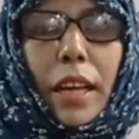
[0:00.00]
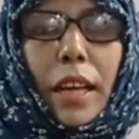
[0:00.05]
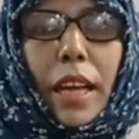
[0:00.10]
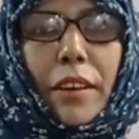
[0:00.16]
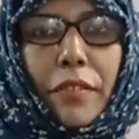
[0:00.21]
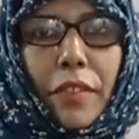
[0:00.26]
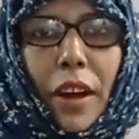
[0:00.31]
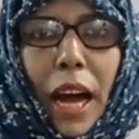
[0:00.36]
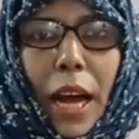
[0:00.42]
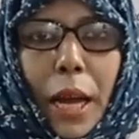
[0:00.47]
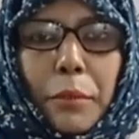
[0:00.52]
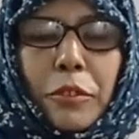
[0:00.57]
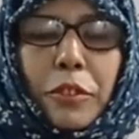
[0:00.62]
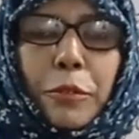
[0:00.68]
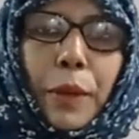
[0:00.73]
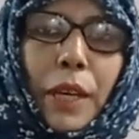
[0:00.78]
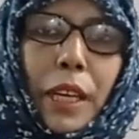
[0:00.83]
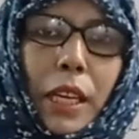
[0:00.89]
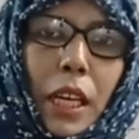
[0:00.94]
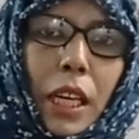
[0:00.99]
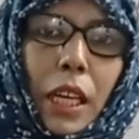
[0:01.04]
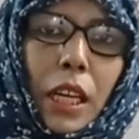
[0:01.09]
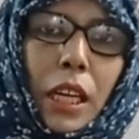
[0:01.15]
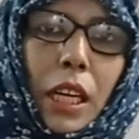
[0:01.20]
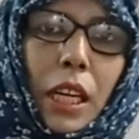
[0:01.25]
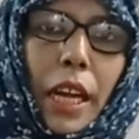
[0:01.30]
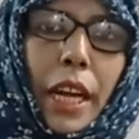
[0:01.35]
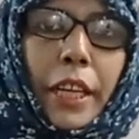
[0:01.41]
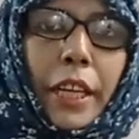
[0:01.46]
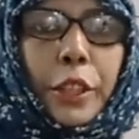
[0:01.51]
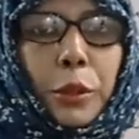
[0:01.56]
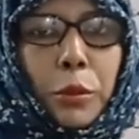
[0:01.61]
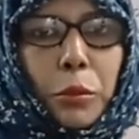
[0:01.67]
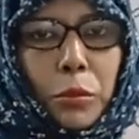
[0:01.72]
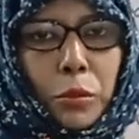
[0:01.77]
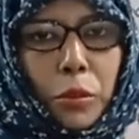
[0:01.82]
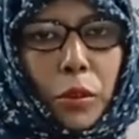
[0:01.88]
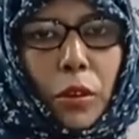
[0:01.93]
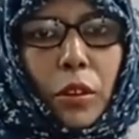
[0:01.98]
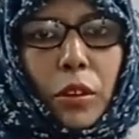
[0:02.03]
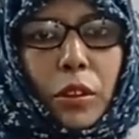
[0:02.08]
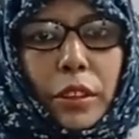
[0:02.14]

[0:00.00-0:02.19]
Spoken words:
If I am speaking and you